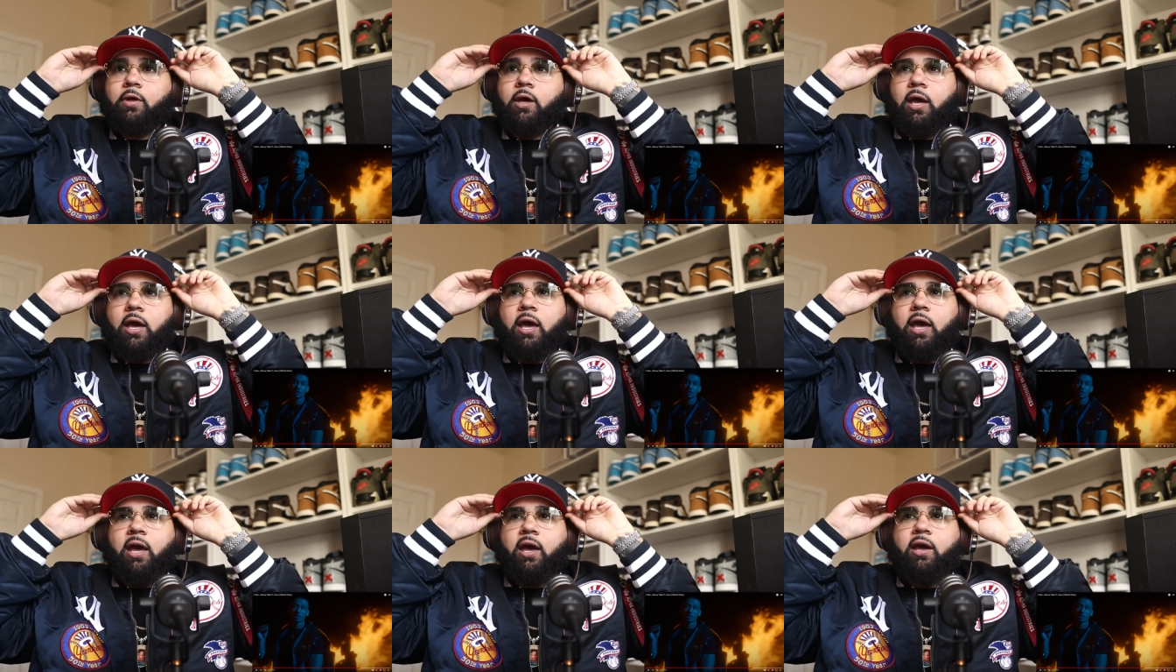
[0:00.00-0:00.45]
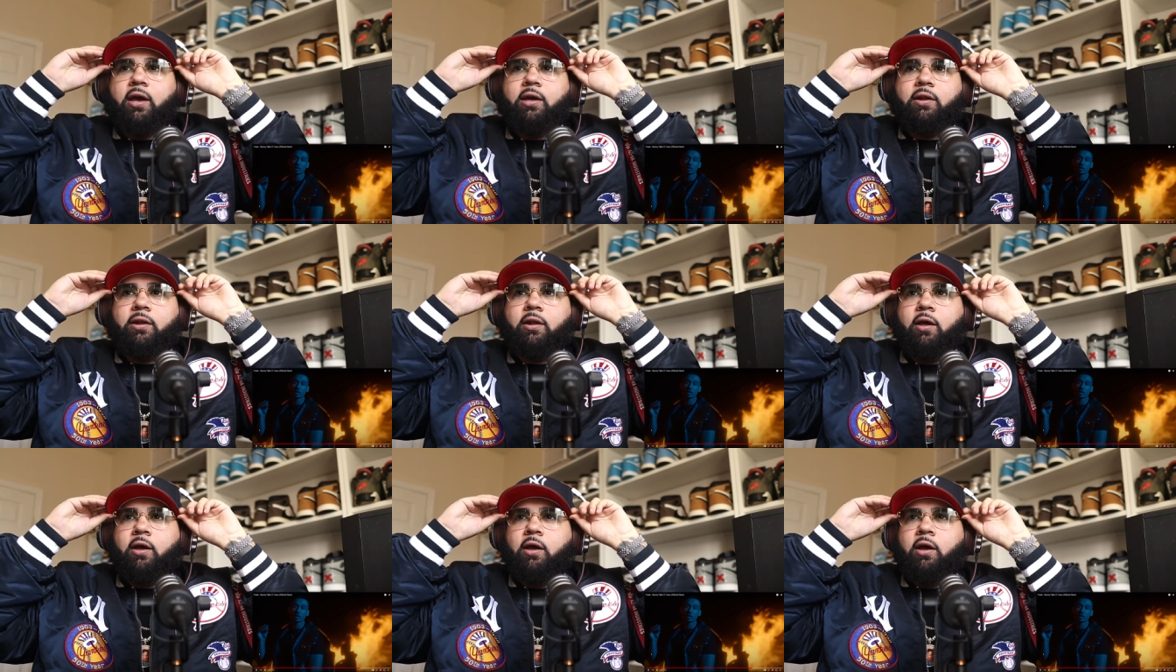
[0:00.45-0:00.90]

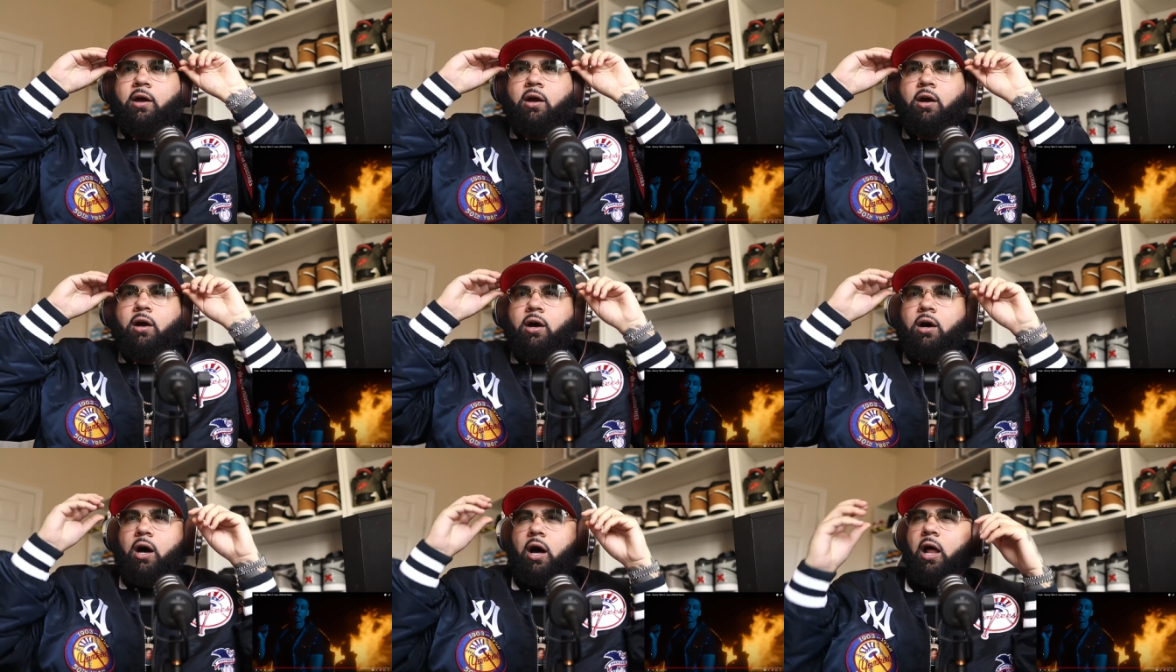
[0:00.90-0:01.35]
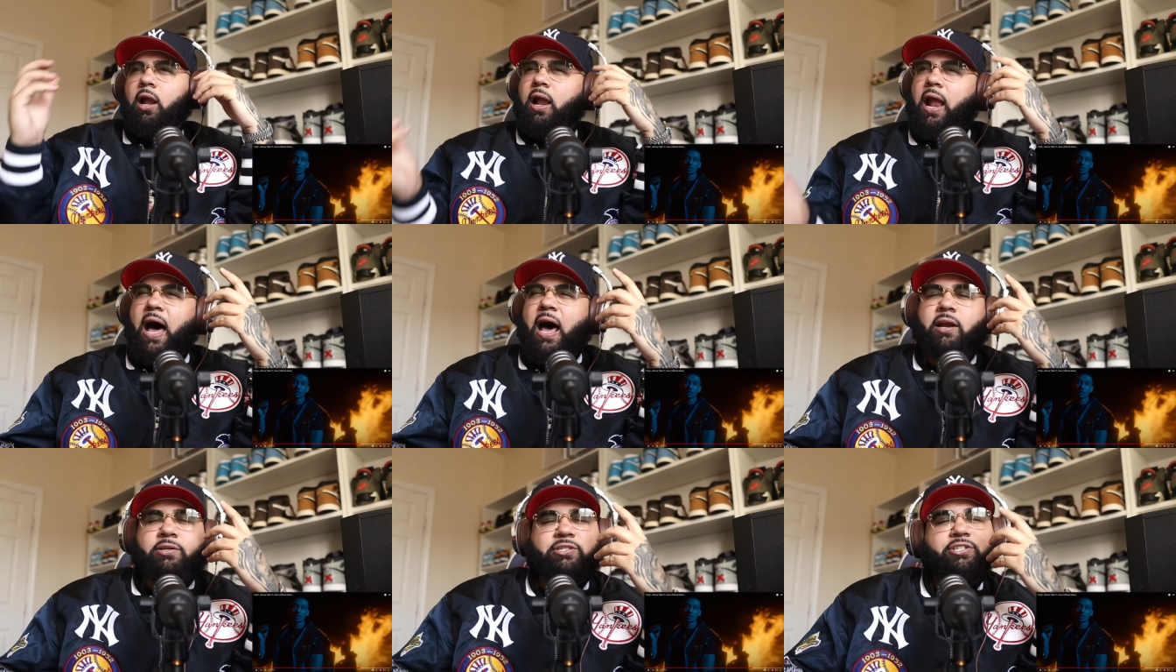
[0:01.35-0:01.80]
And a
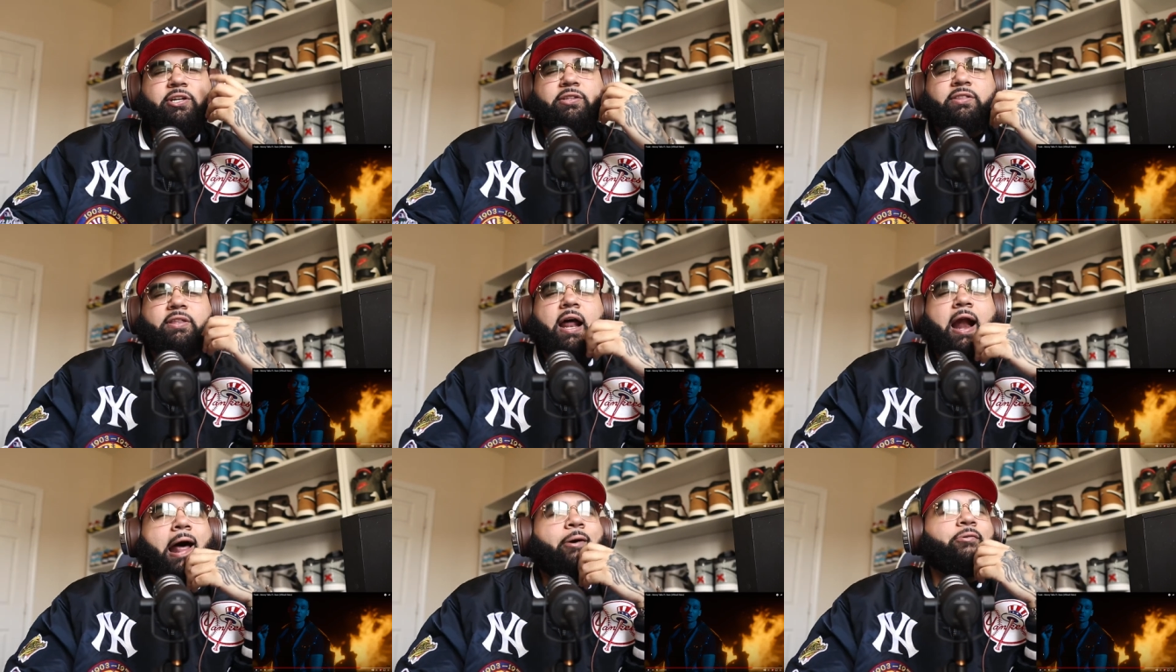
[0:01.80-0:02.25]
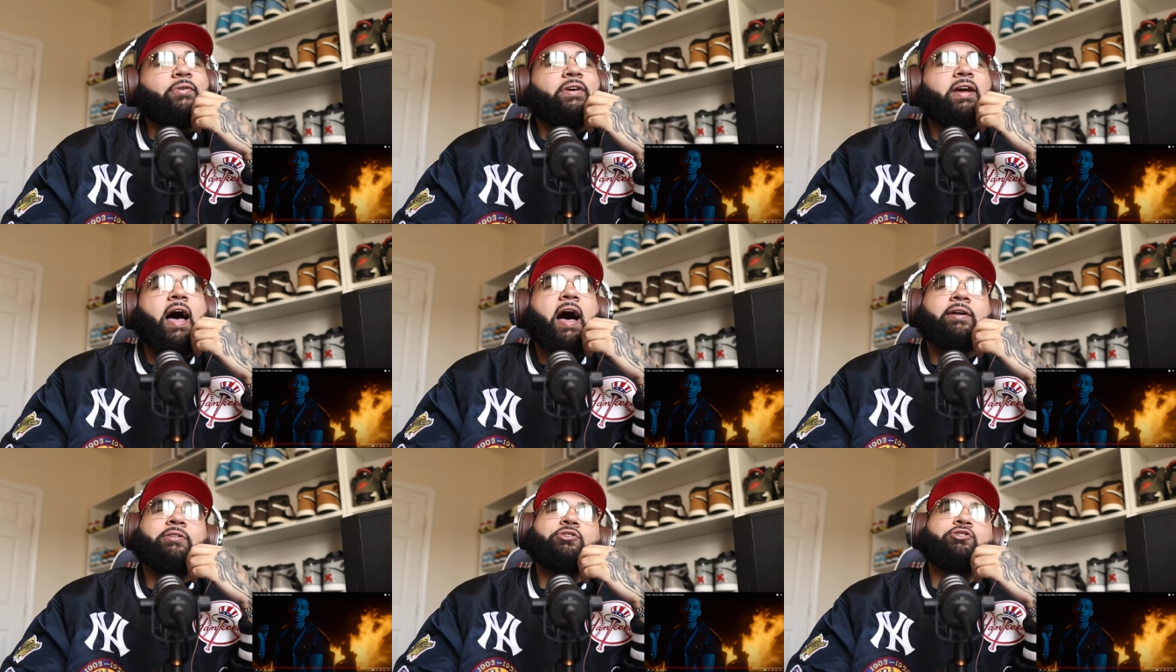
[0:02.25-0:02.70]
lot of shit that I
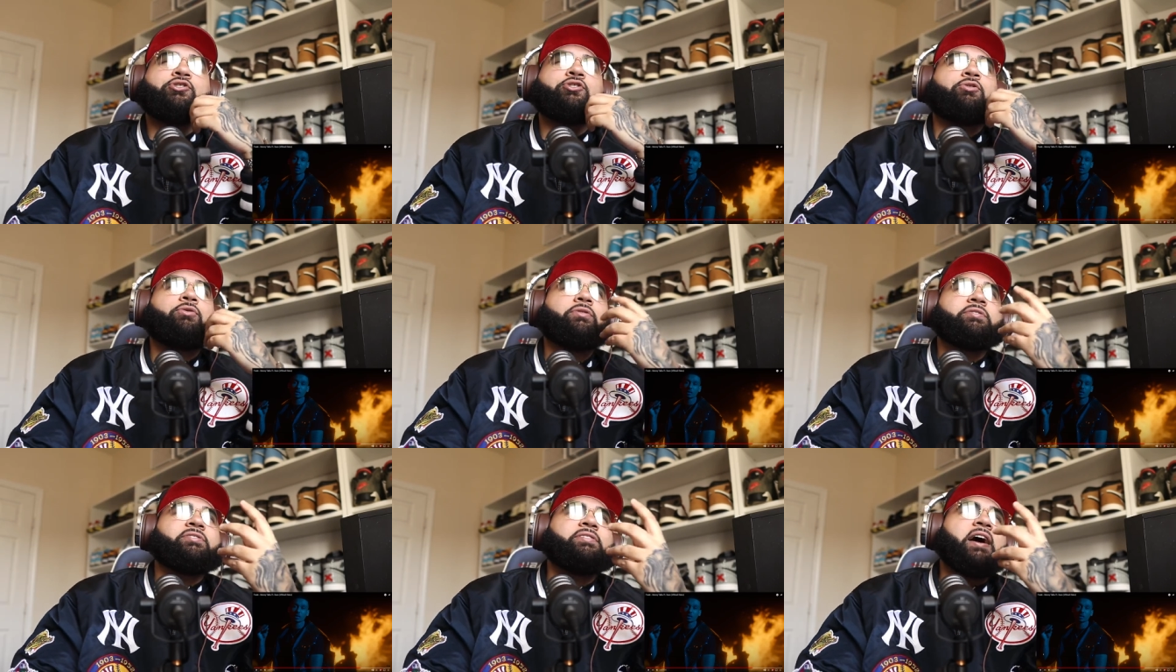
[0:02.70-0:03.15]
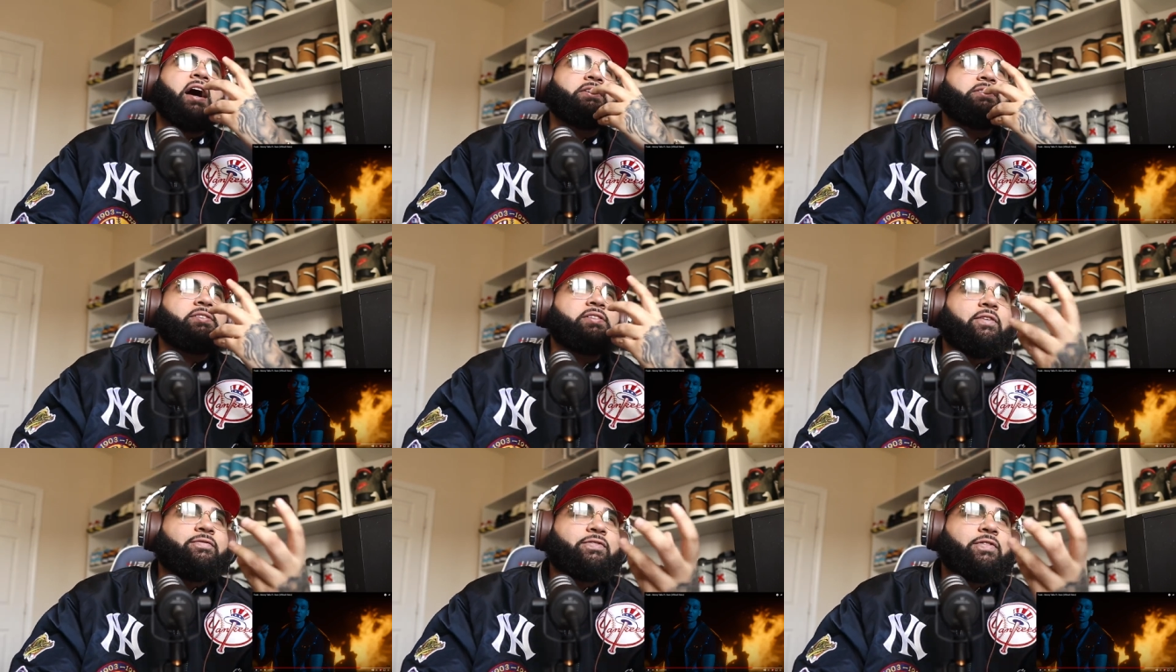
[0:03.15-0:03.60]
reacted to is not
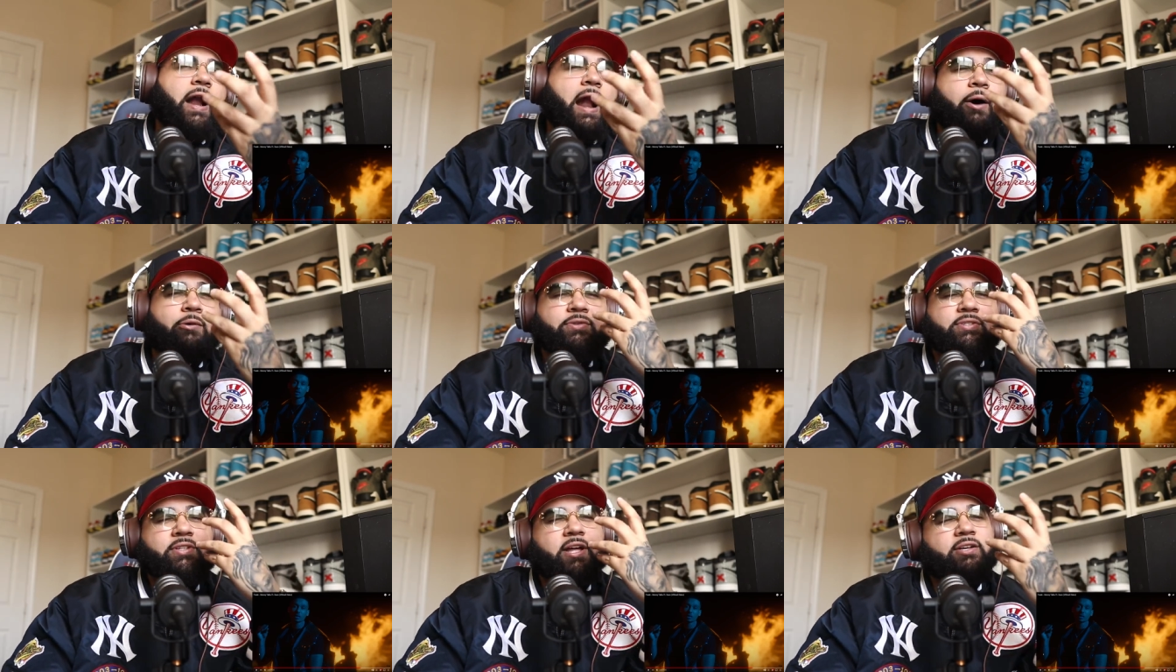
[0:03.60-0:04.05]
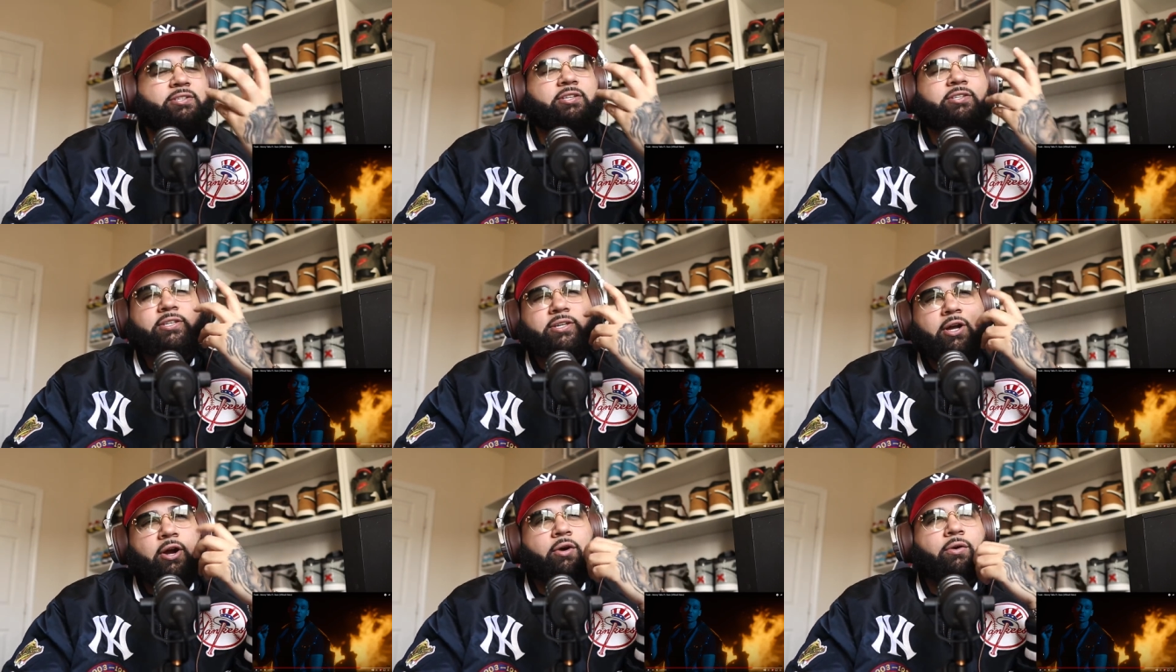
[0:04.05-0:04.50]
stuff that I was
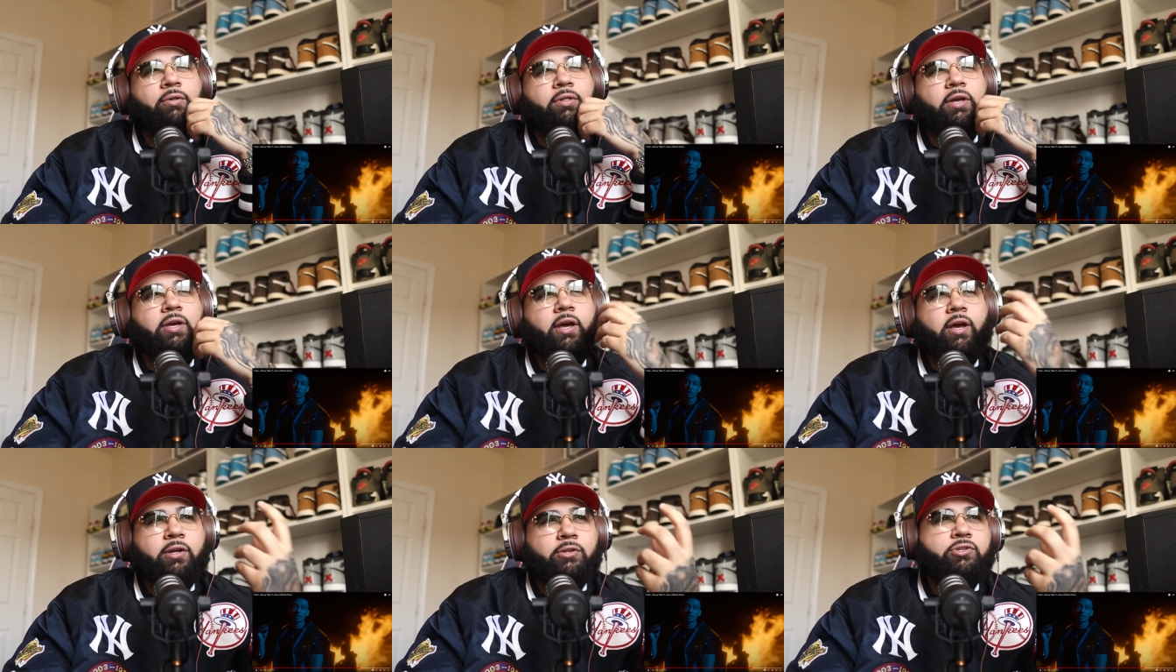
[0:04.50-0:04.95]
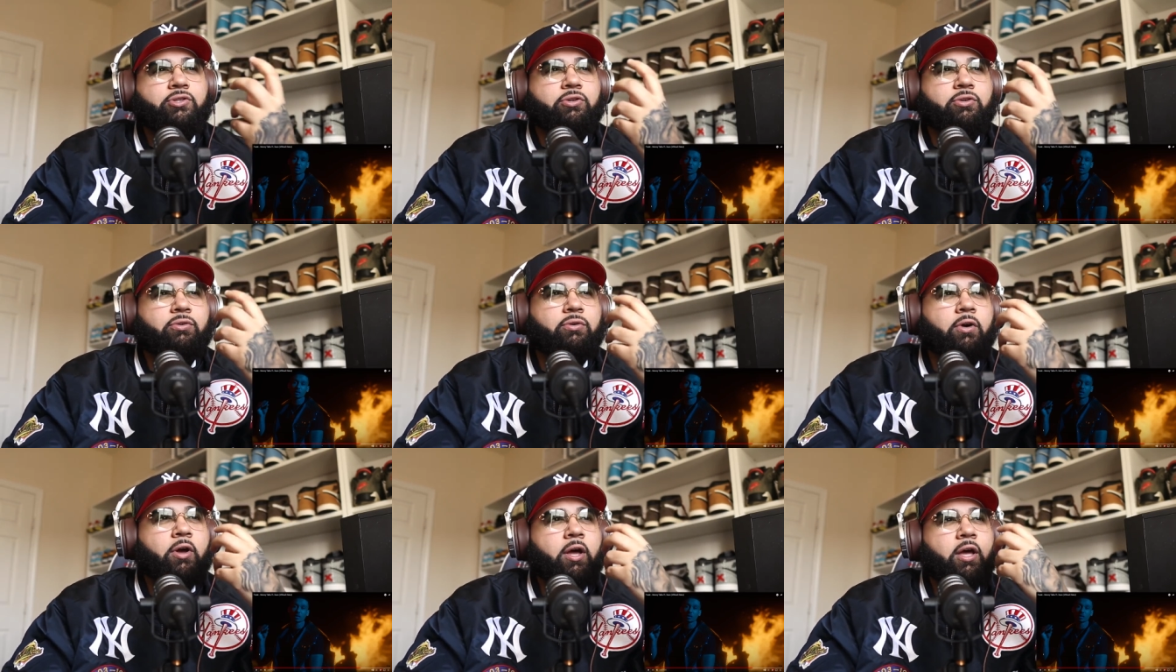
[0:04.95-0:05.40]
necessarily into.